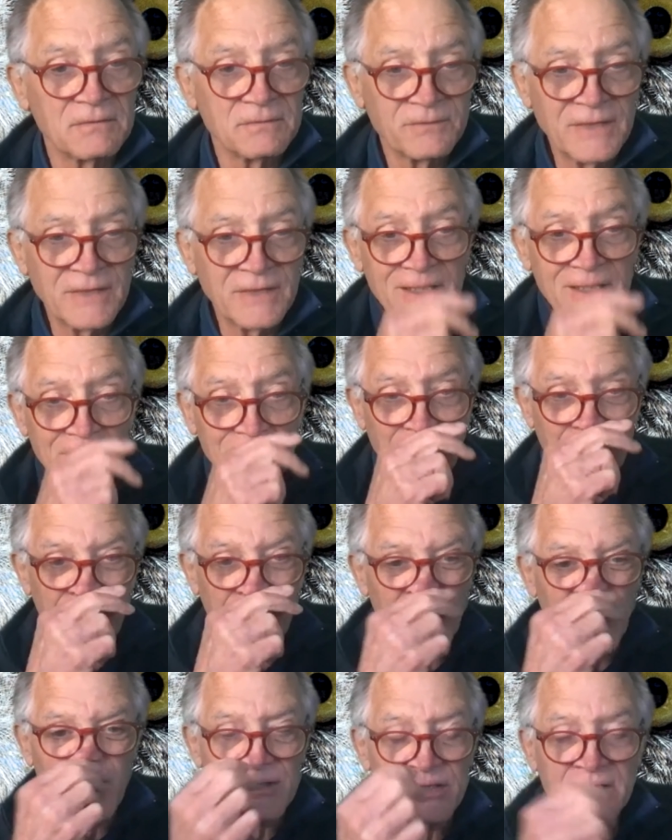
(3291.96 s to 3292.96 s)
negative
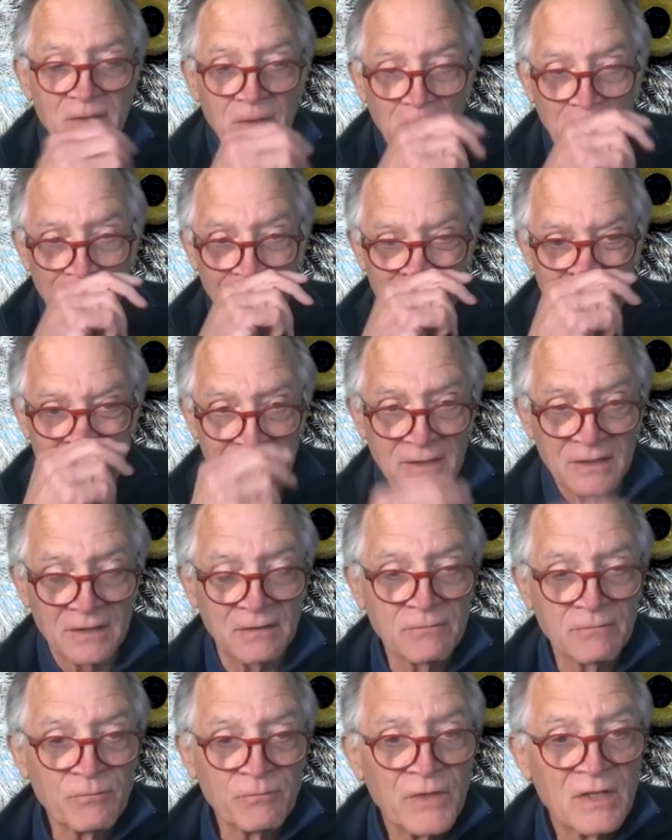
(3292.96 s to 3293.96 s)
effects on
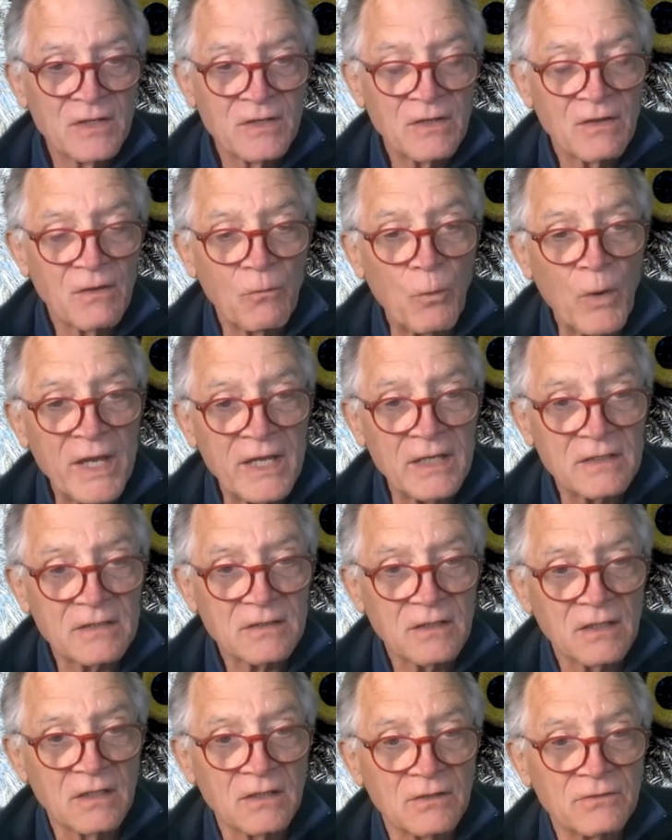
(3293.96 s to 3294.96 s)
the weight
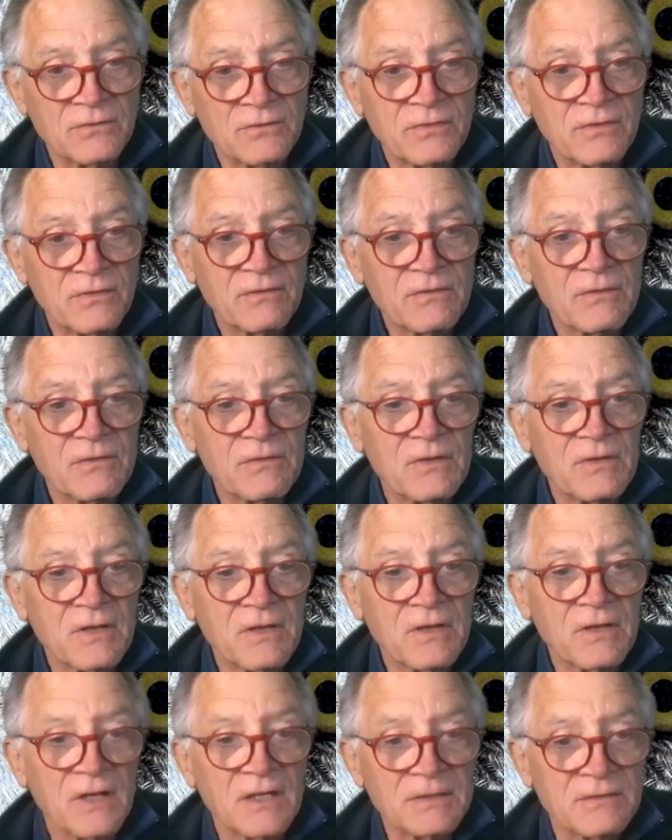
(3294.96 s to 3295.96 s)
of
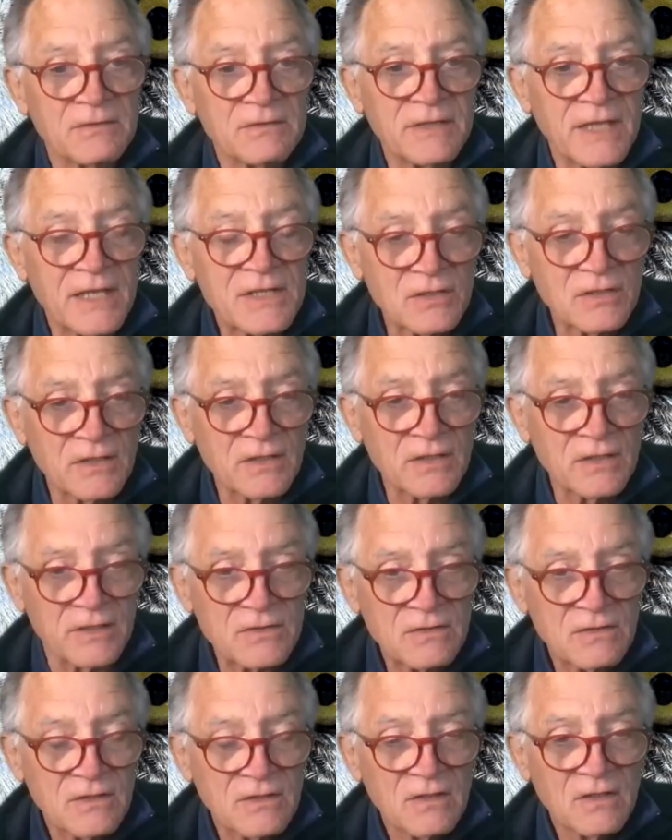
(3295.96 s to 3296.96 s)

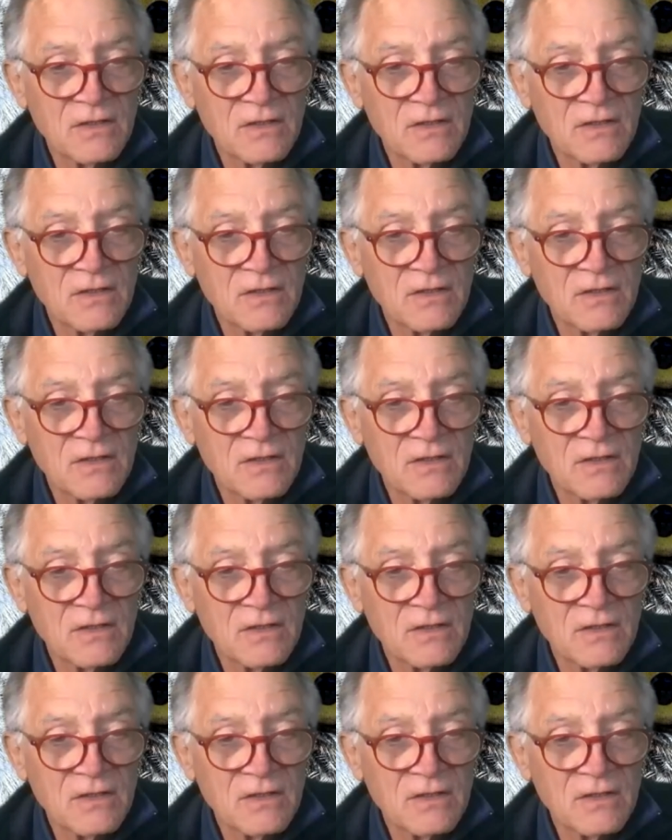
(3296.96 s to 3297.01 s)
nestlings